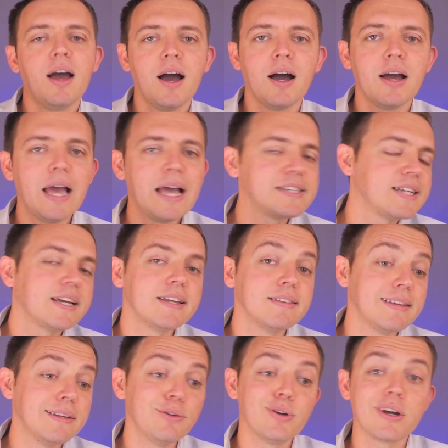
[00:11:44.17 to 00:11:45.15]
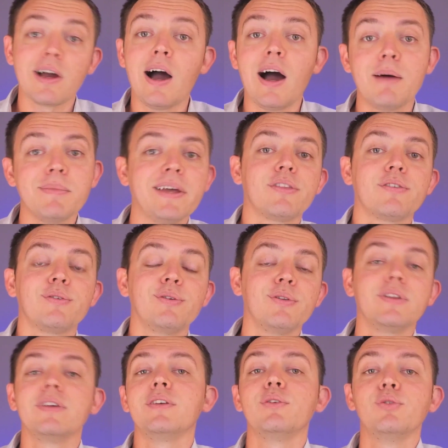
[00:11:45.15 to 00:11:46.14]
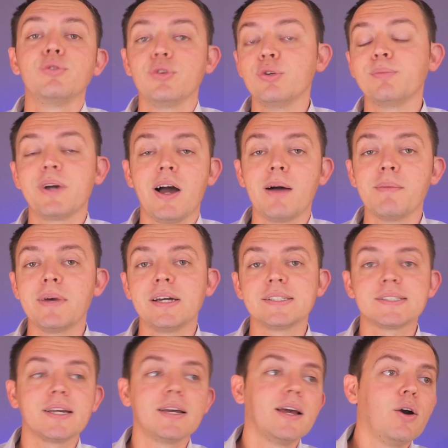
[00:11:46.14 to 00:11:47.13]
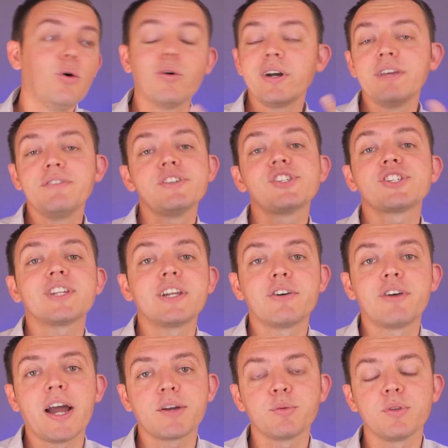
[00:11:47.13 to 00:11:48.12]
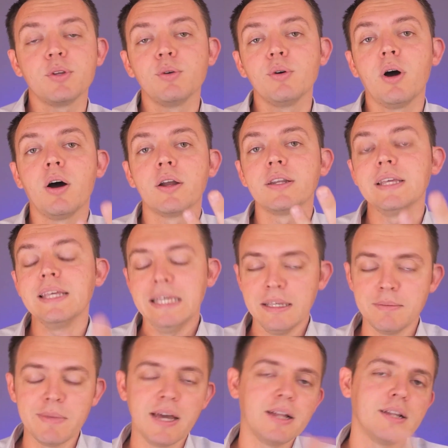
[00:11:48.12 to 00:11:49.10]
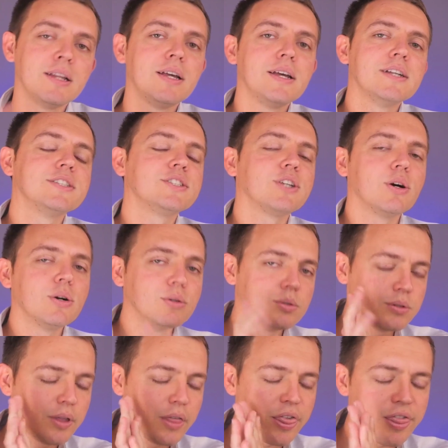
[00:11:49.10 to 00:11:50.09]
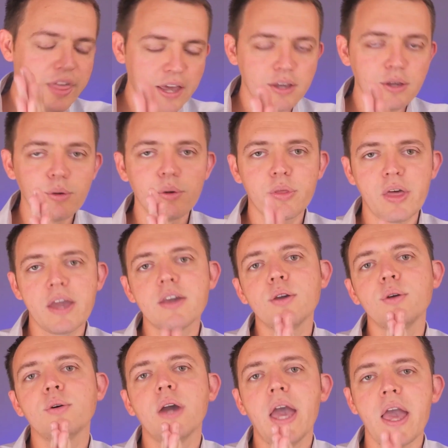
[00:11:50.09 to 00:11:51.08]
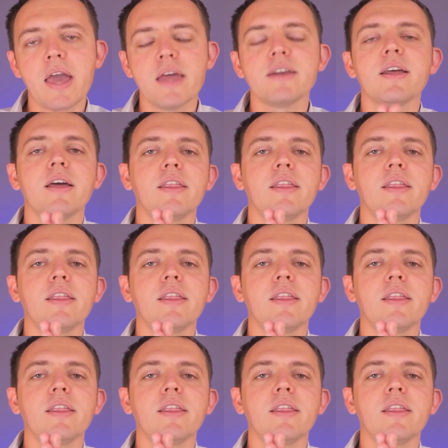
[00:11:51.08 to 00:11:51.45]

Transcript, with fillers: uh, as I continue to comment through the YouTube comments or even just interact with you on email. So thank you, thank you, and